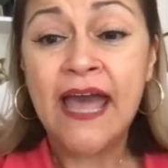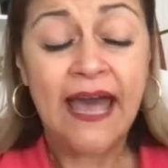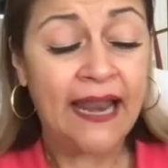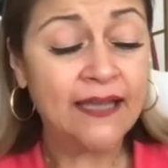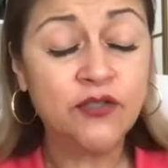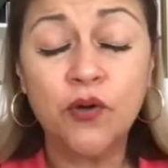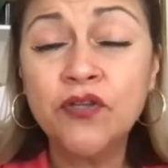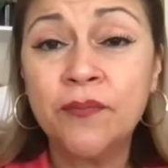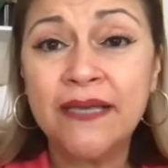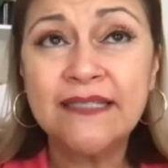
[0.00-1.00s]
And I told
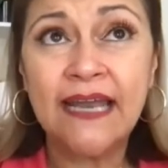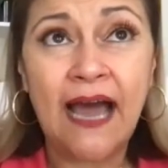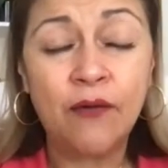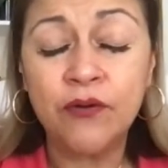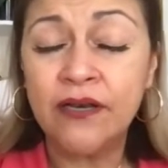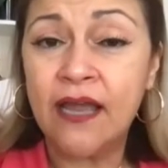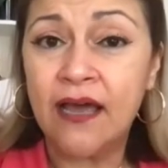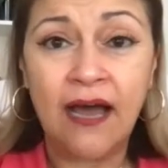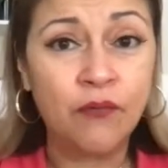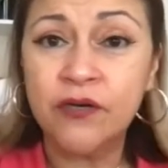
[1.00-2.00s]
him, I said, I
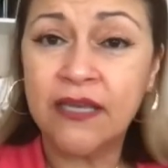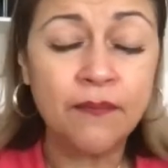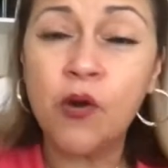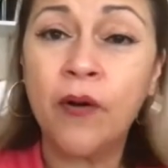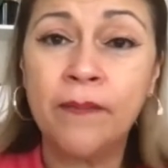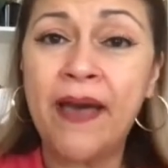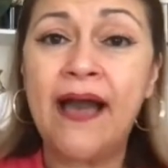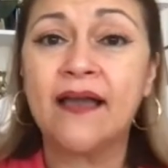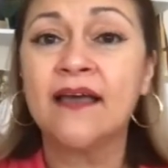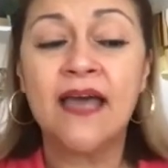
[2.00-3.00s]
would keep going
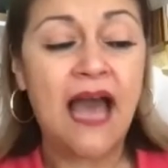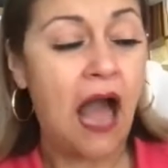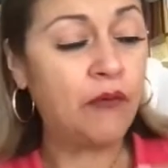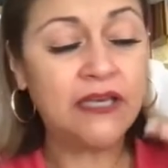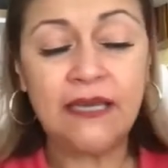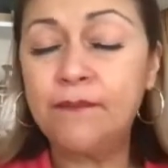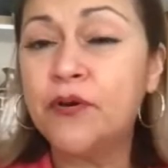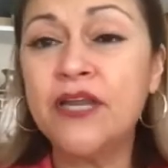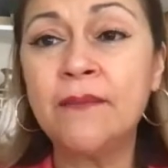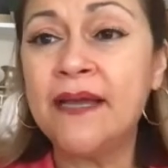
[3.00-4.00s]
back. I would keep
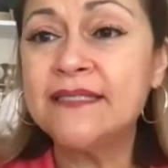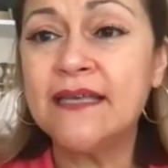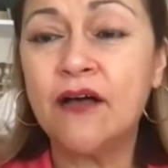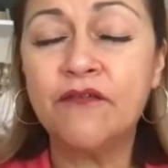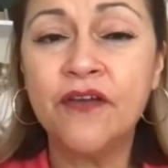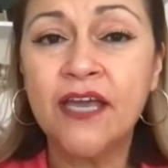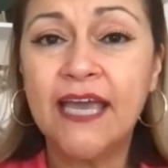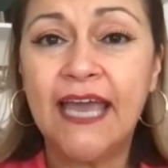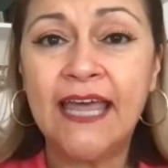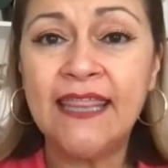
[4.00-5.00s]
putting myself
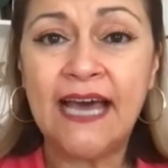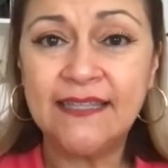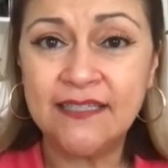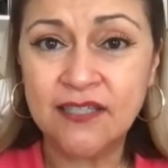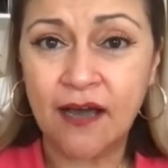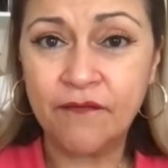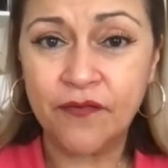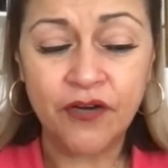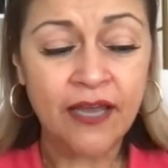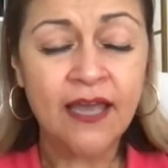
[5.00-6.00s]
in that
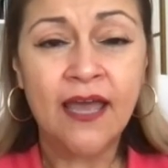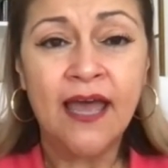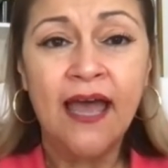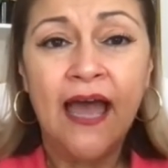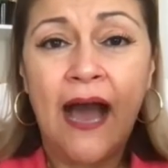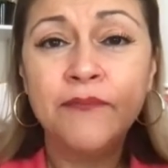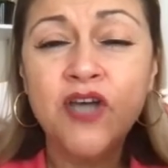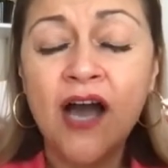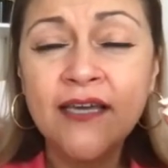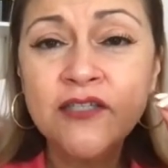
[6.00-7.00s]
discomfort. I'm
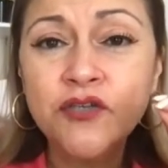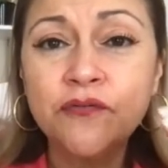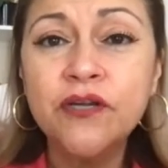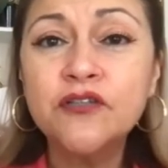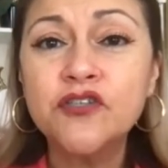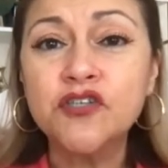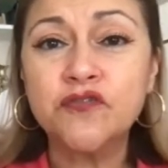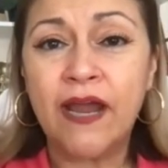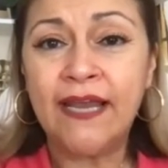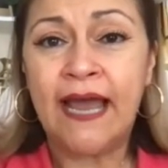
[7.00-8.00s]
talking to realtors
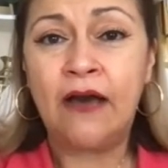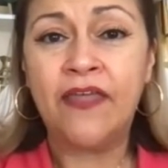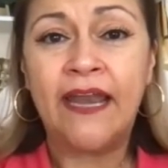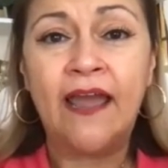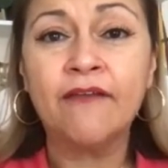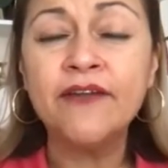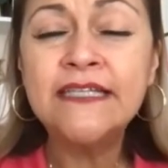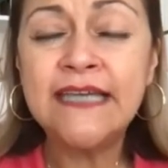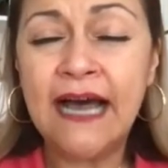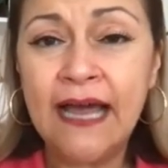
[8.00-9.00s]
right now that every
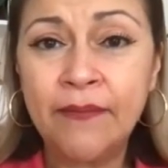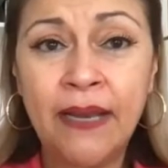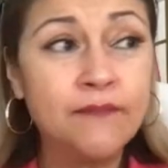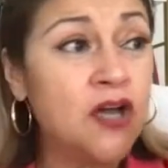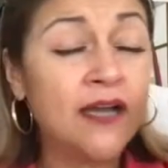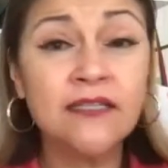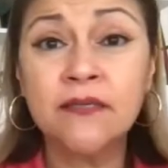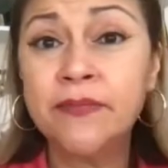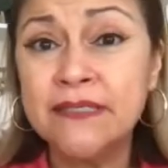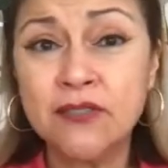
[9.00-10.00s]
time, and I'm talking to
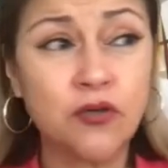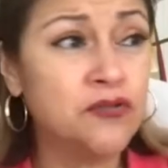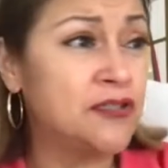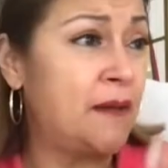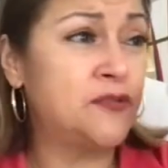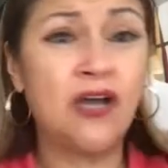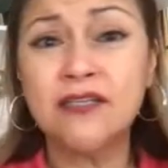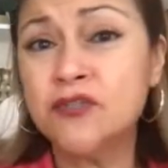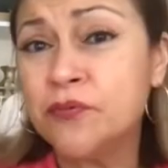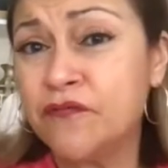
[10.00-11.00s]
business owners, and I'm talking
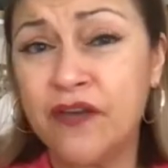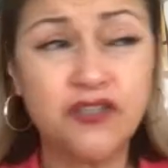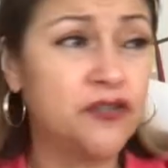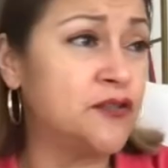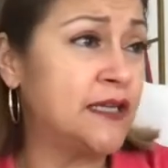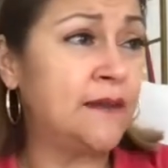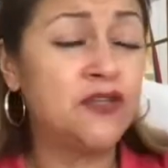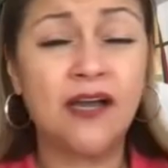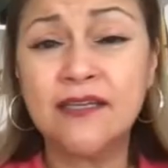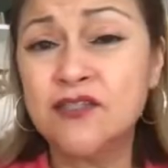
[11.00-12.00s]
to professionals, and I'm
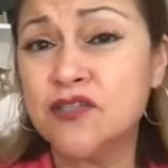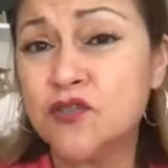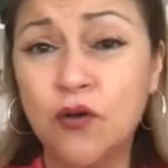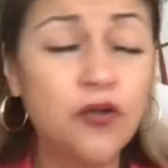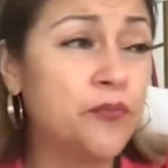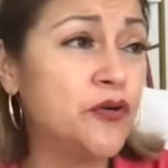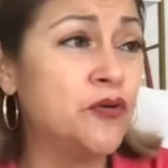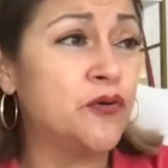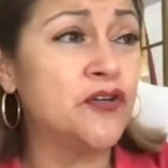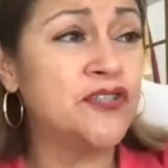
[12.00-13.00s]
talking to
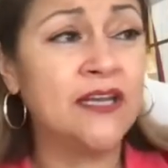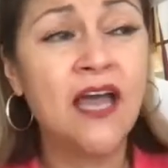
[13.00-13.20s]
solopreneurs and